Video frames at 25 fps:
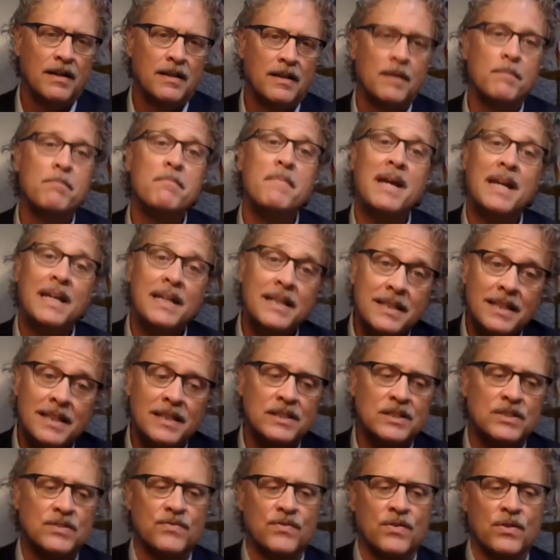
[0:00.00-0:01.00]
The
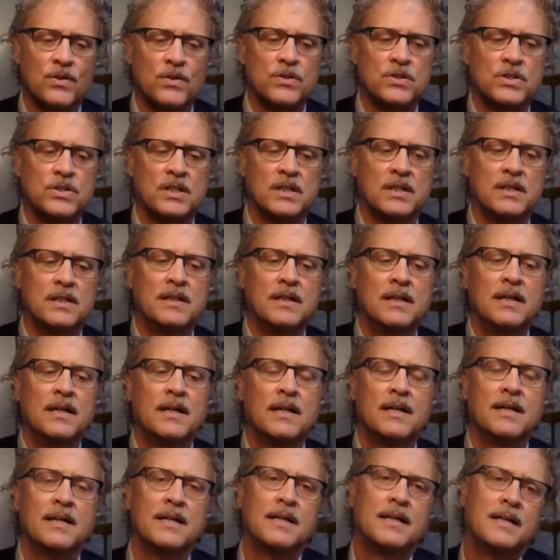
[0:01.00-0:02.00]
maintenance version,
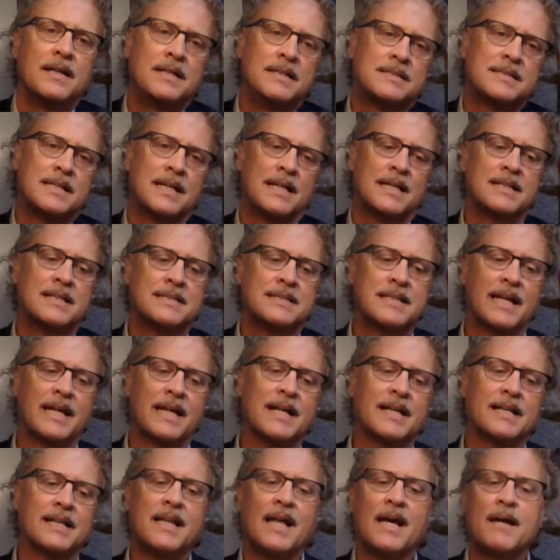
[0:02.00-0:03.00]
he said, is
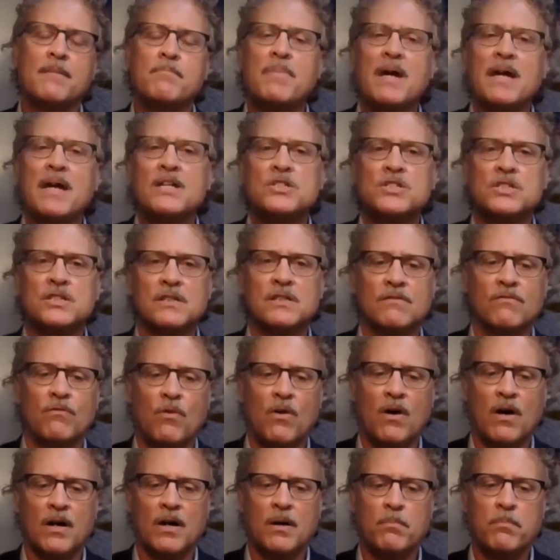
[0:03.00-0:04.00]
like a libation of
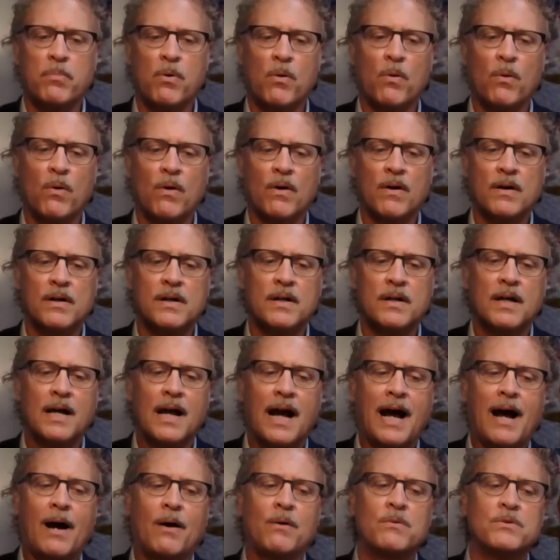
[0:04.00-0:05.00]
water poured
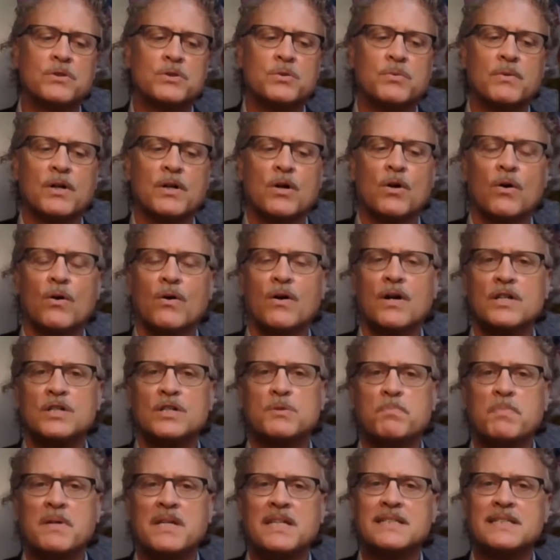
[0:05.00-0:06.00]
out to
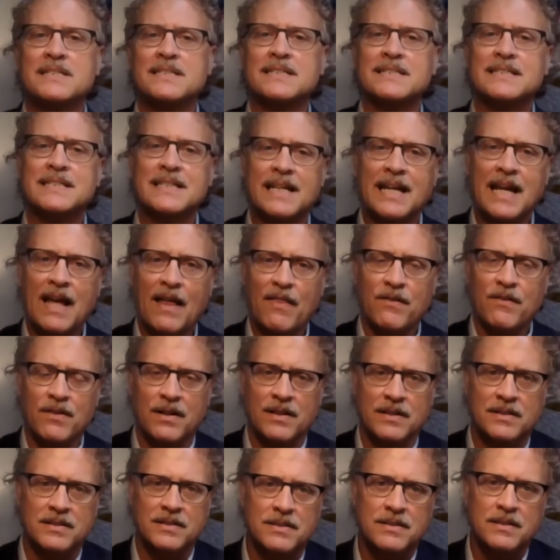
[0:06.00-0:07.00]
encourage peace and
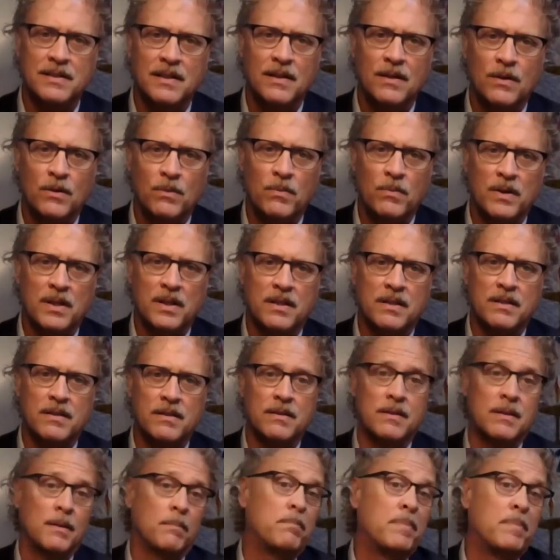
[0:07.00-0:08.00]
togetherness with
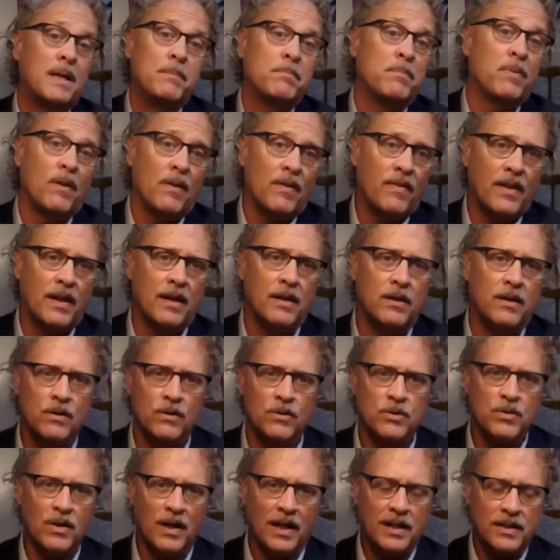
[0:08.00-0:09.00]
the people that
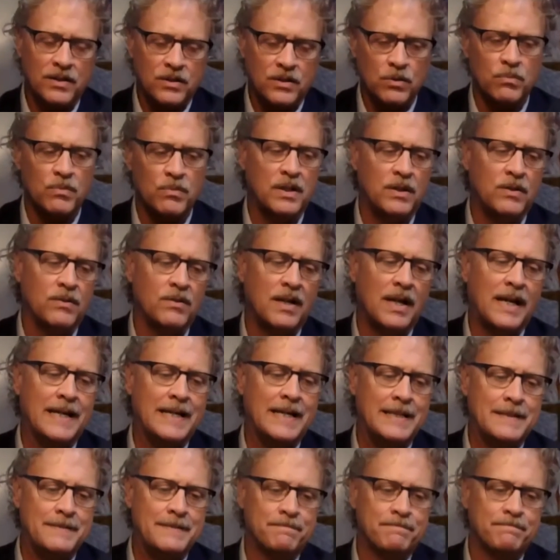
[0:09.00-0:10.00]
you're trying to
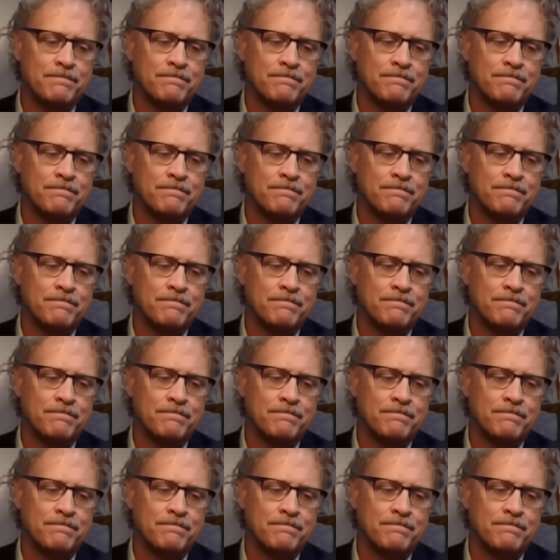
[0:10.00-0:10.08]
reunite.